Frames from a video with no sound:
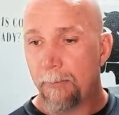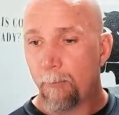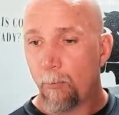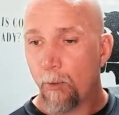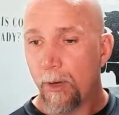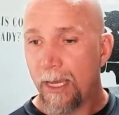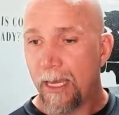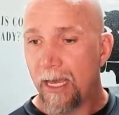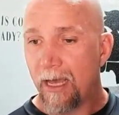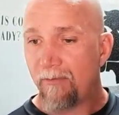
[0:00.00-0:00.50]

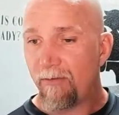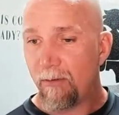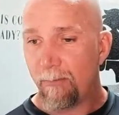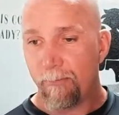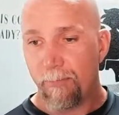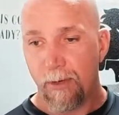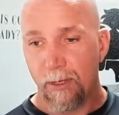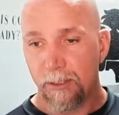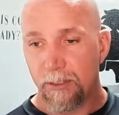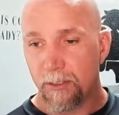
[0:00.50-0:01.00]
We have a
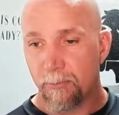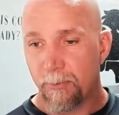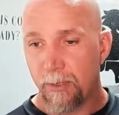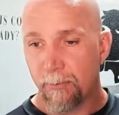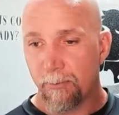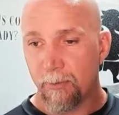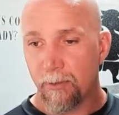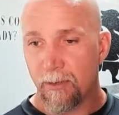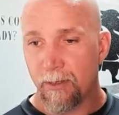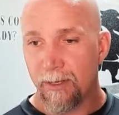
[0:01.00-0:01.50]
bunch of
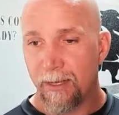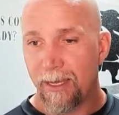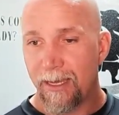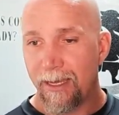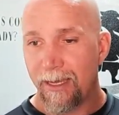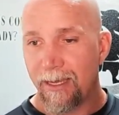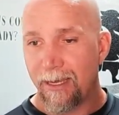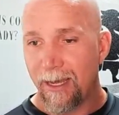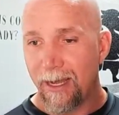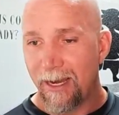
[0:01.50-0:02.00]
people on.
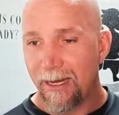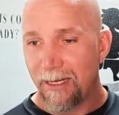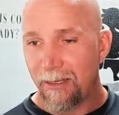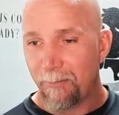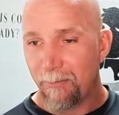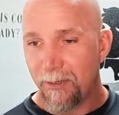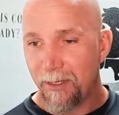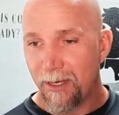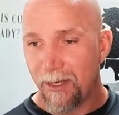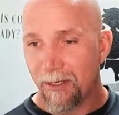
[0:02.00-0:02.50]
Hey,
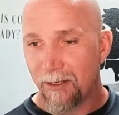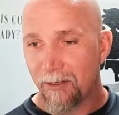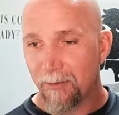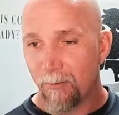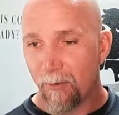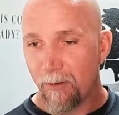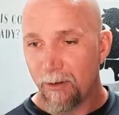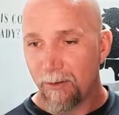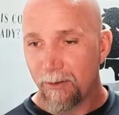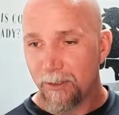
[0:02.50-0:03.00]
IDPA, good
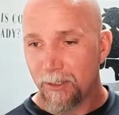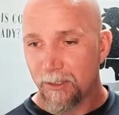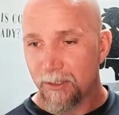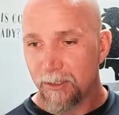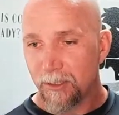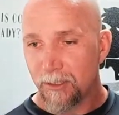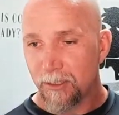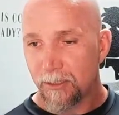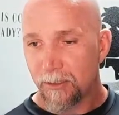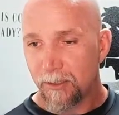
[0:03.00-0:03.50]
morning,
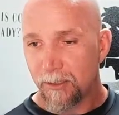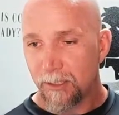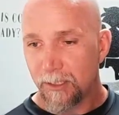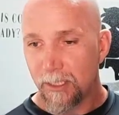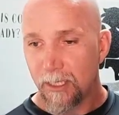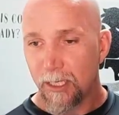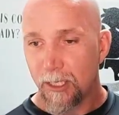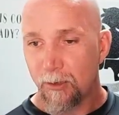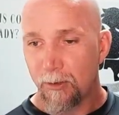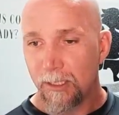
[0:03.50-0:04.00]

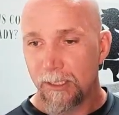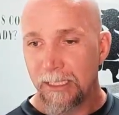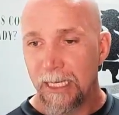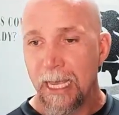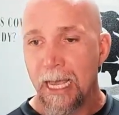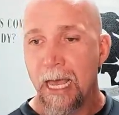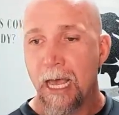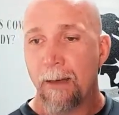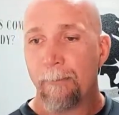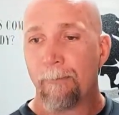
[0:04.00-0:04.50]
Chris.
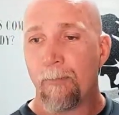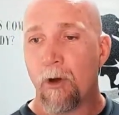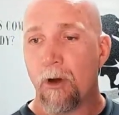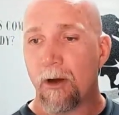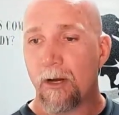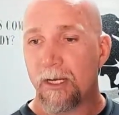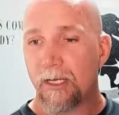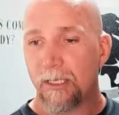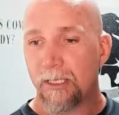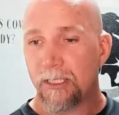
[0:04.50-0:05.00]

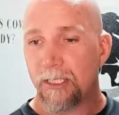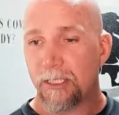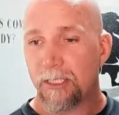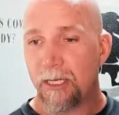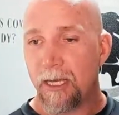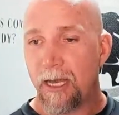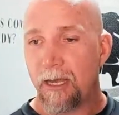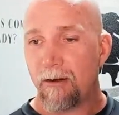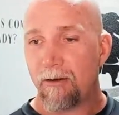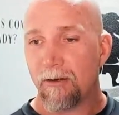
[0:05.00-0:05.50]
Mark
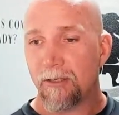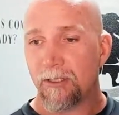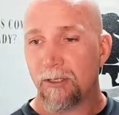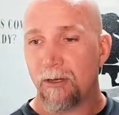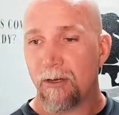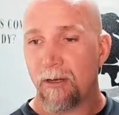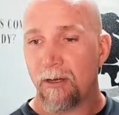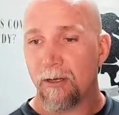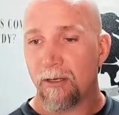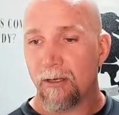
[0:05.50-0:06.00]
Snyder's
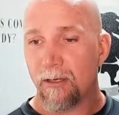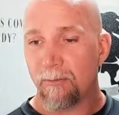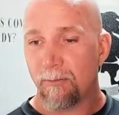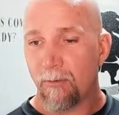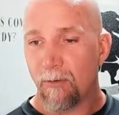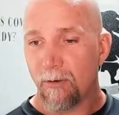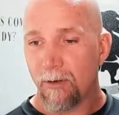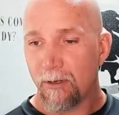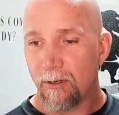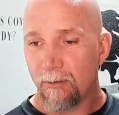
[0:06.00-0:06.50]
on. Good
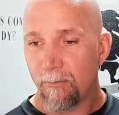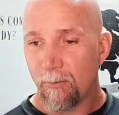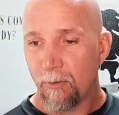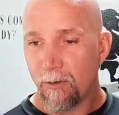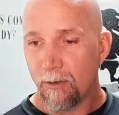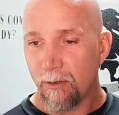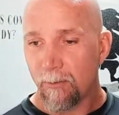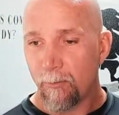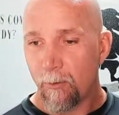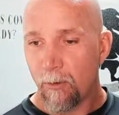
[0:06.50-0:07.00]
morning, good
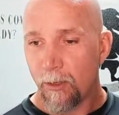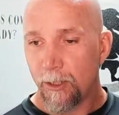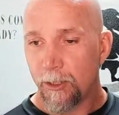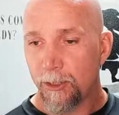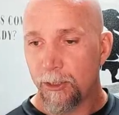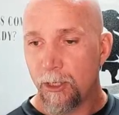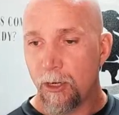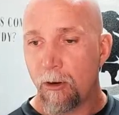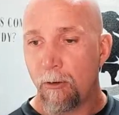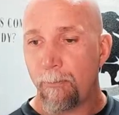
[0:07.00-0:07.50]
morning, good morning.
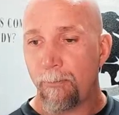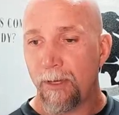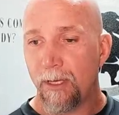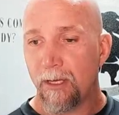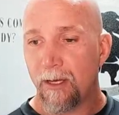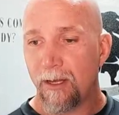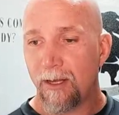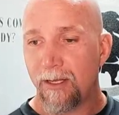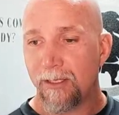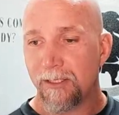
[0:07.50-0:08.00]
Joe
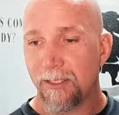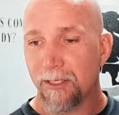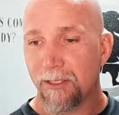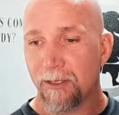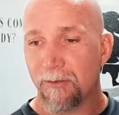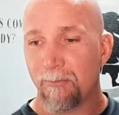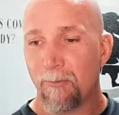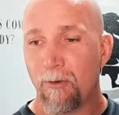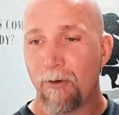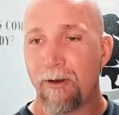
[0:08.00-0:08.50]
Piazza,
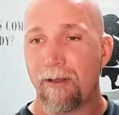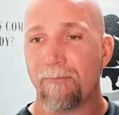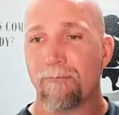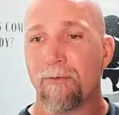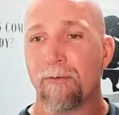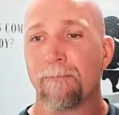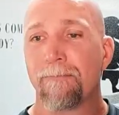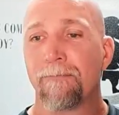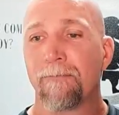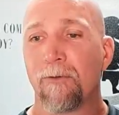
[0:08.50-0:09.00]
good morning
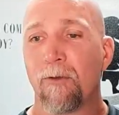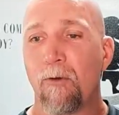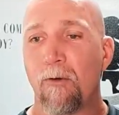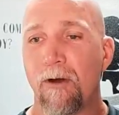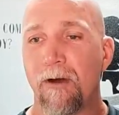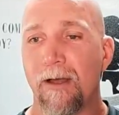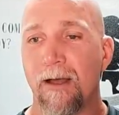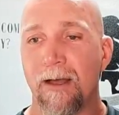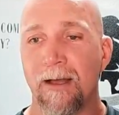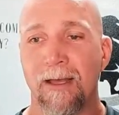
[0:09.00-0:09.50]
from
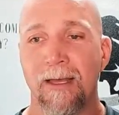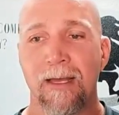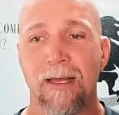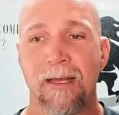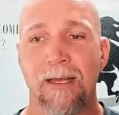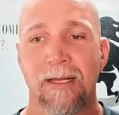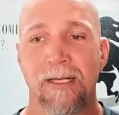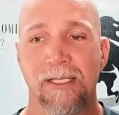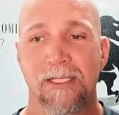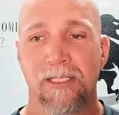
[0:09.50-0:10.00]
Florida,
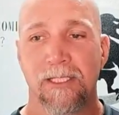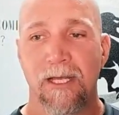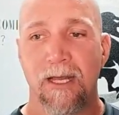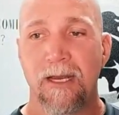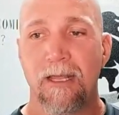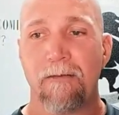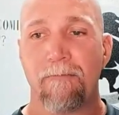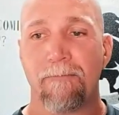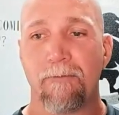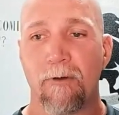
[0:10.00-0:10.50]

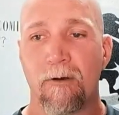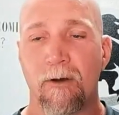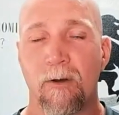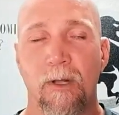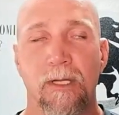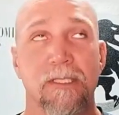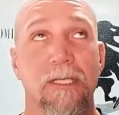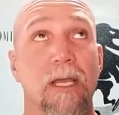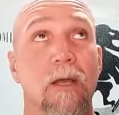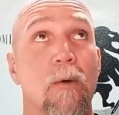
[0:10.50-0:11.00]
sunny Florida.
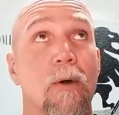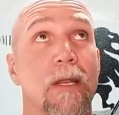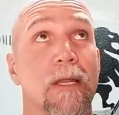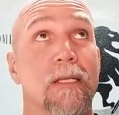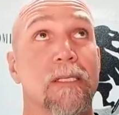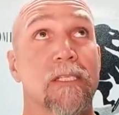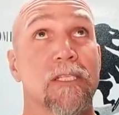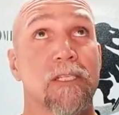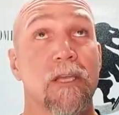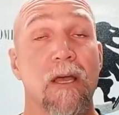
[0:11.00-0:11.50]
I'll tell you what,
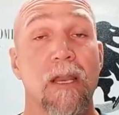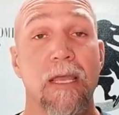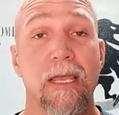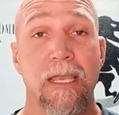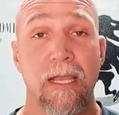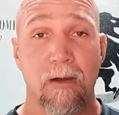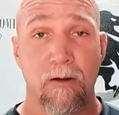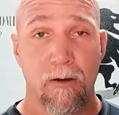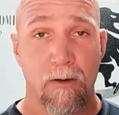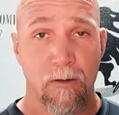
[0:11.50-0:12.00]
it's sunny
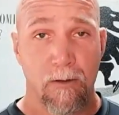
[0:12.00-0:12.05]
here in